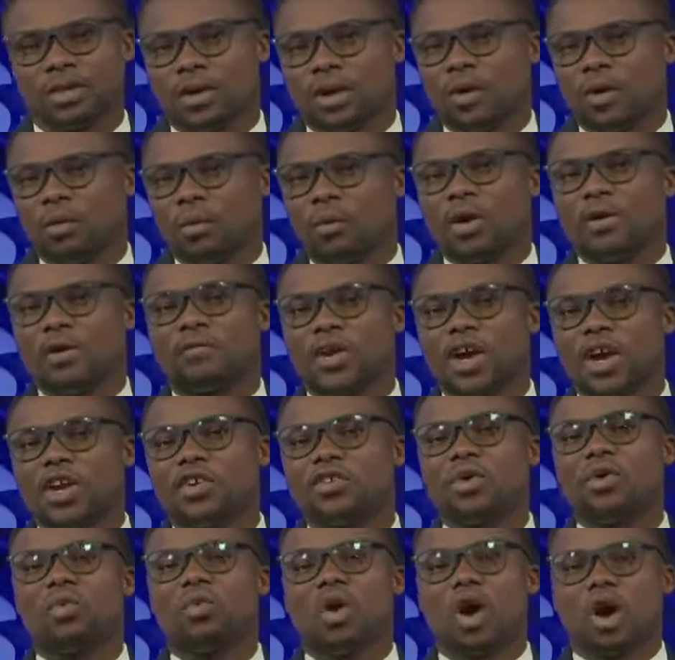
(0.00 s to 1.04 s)
When
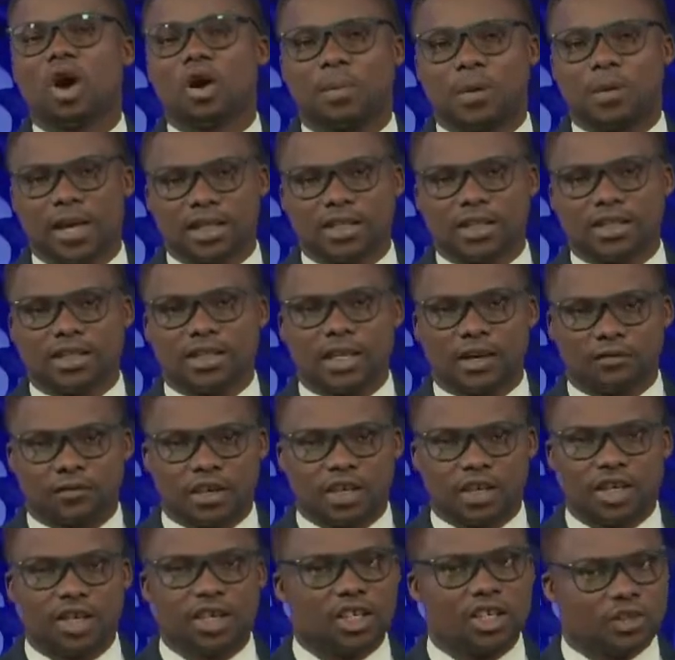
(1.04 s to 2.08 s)
federal workplace
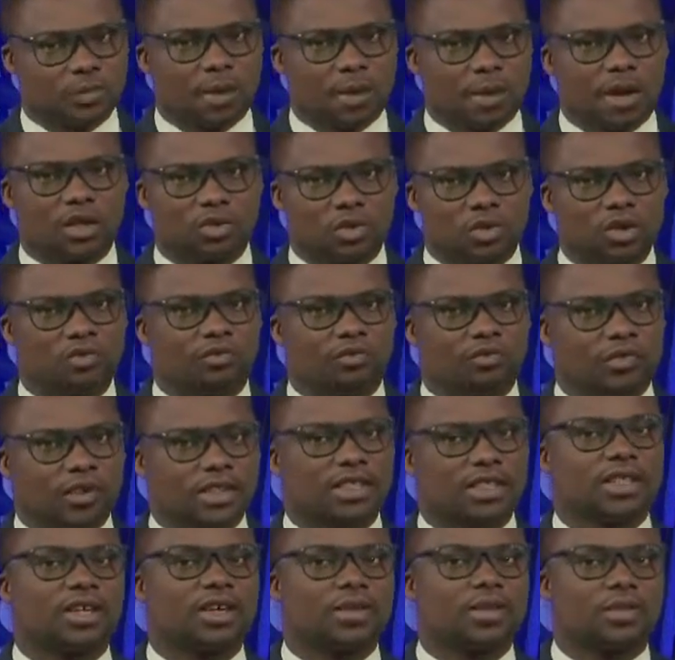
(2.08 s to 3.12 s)
safety inspectors
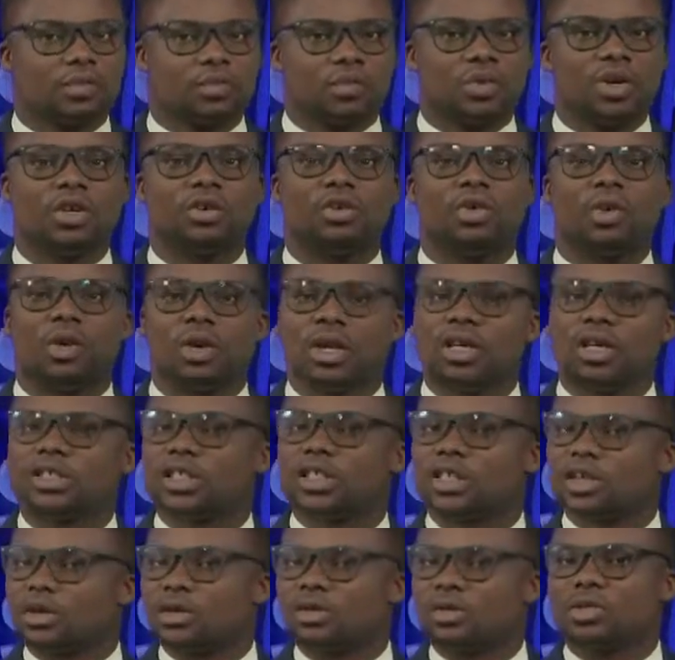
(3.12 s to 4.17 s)
visited 3 Dollar
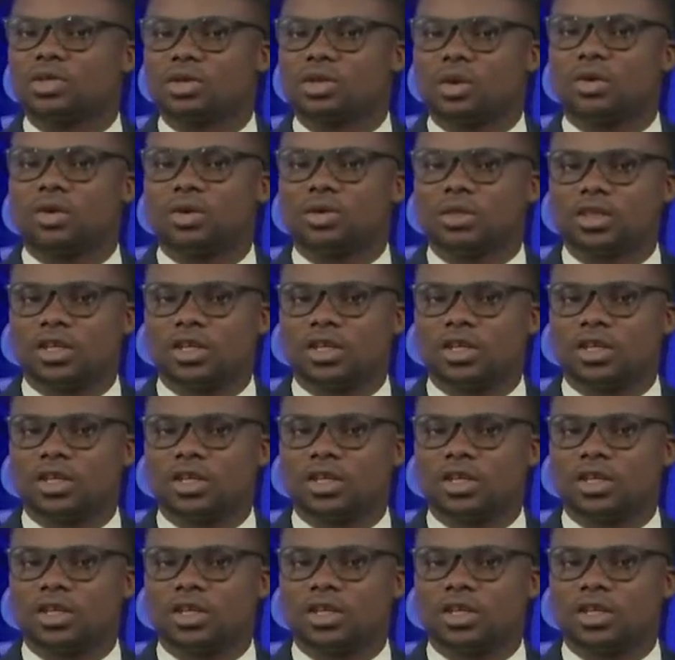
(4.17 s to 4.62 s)
General stores